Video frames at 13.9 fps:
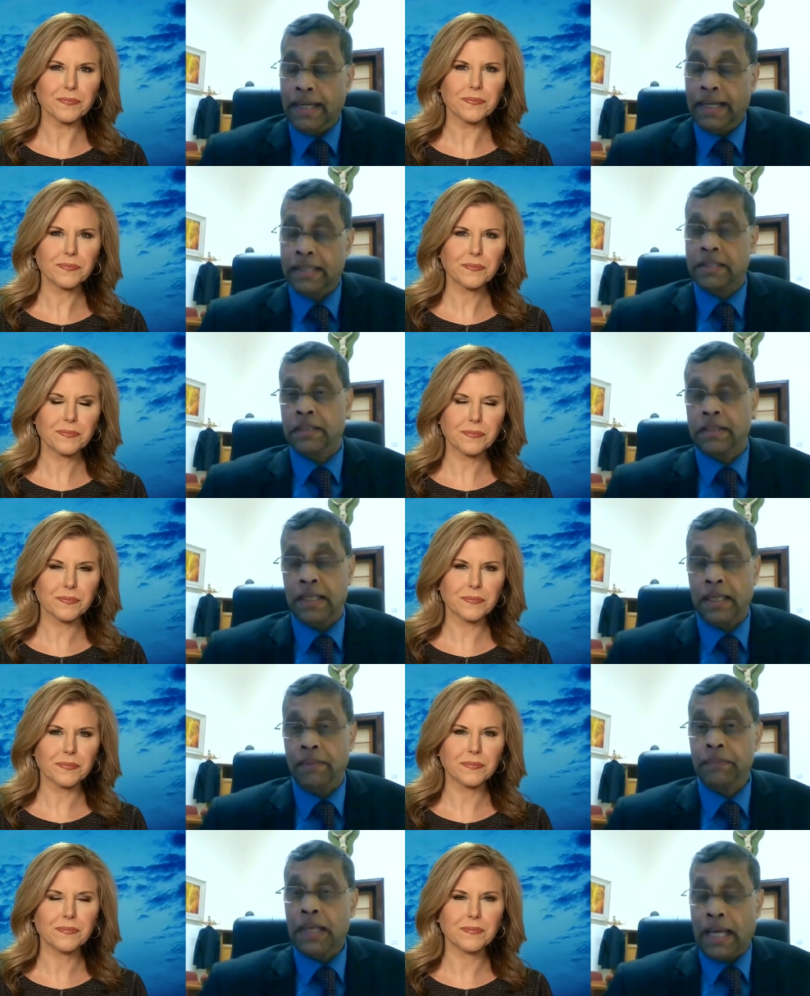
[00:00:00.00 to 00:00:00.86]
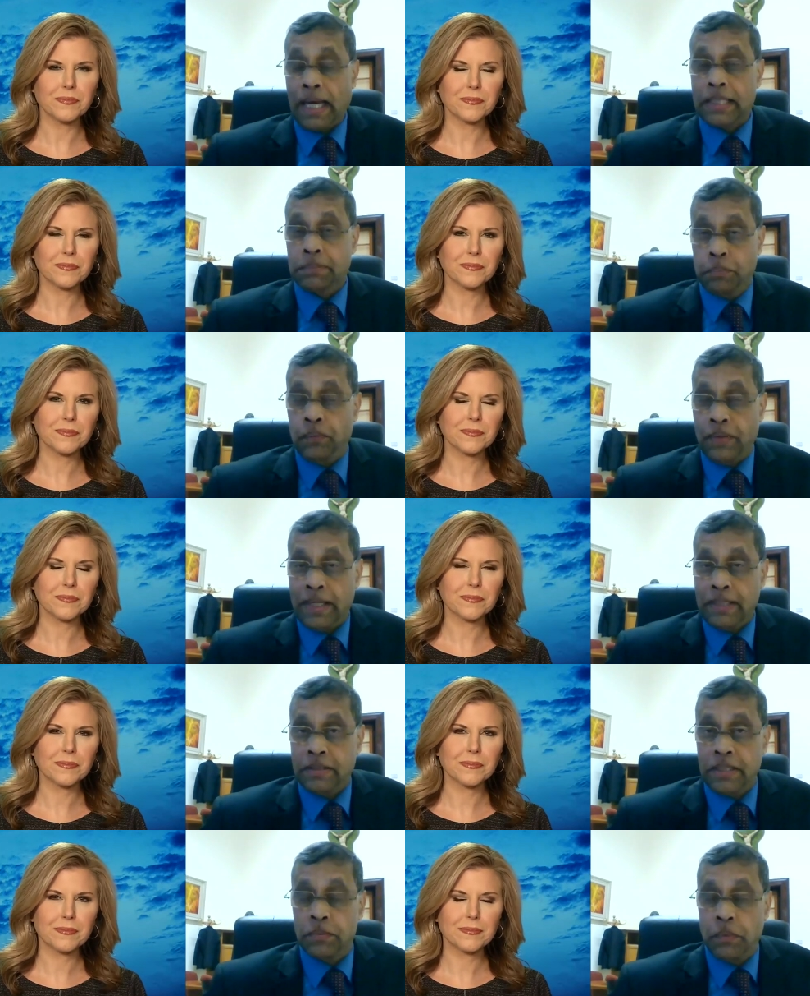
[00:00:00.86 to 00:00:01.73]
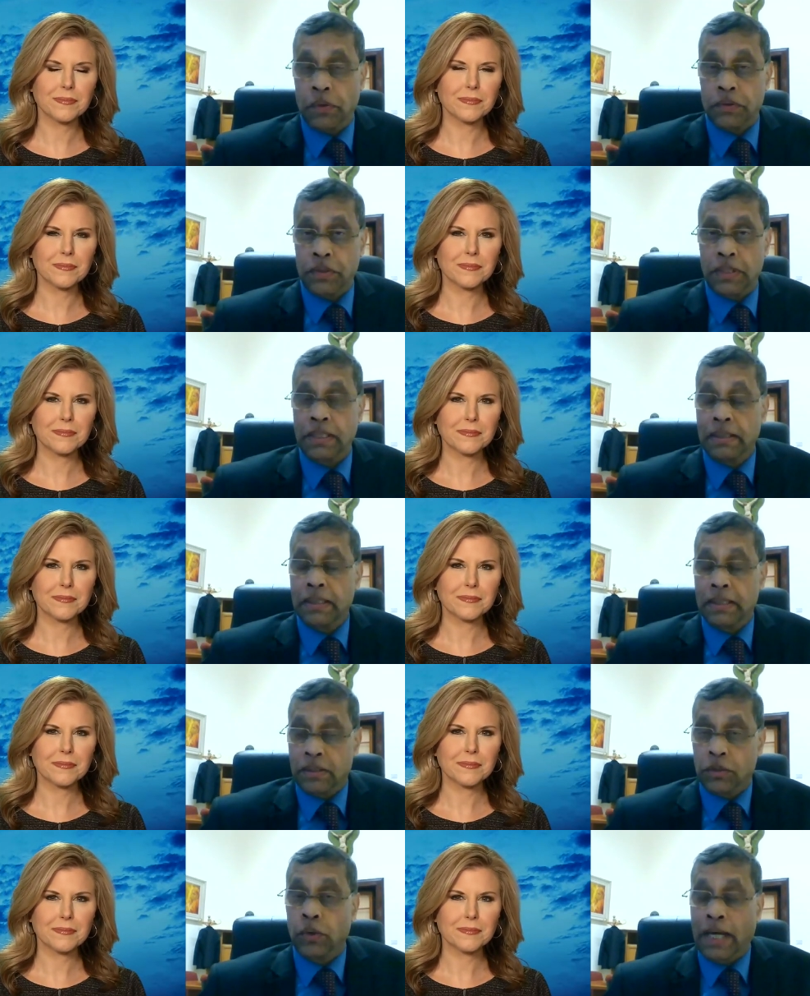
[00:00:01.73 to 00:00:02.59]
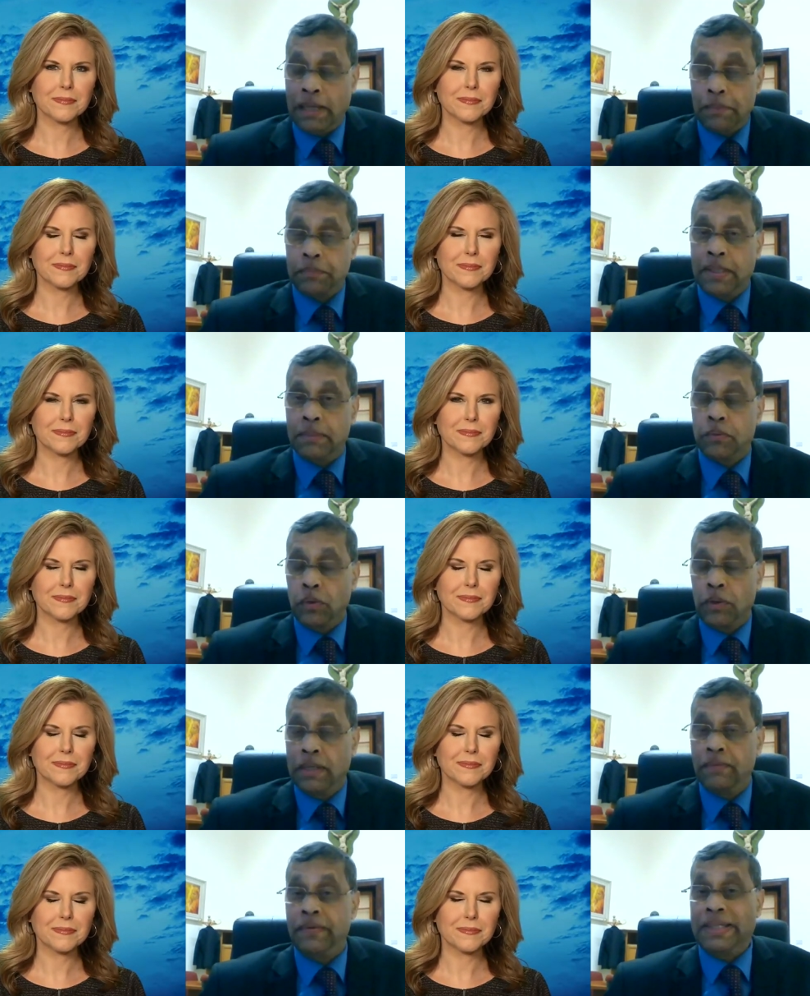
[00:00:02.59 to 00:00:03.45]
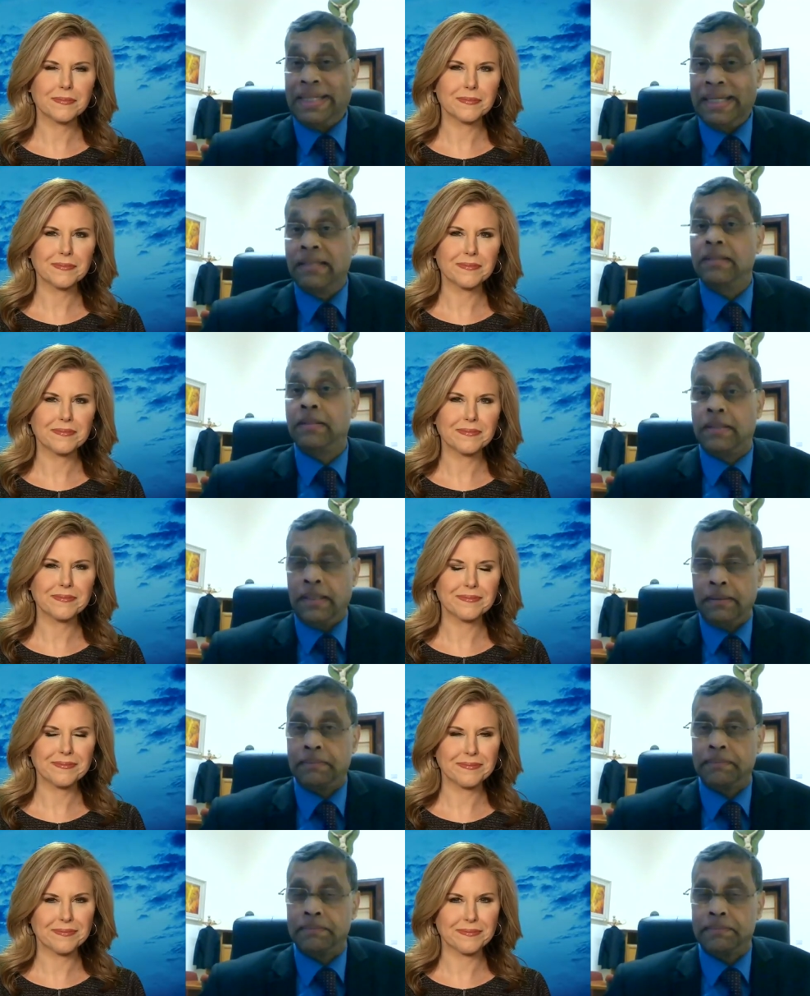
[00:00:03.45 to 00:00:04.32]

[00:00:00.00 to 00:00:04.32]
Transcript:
Speaker 1: etc., as Pope Francis wanted to help them to live in dignity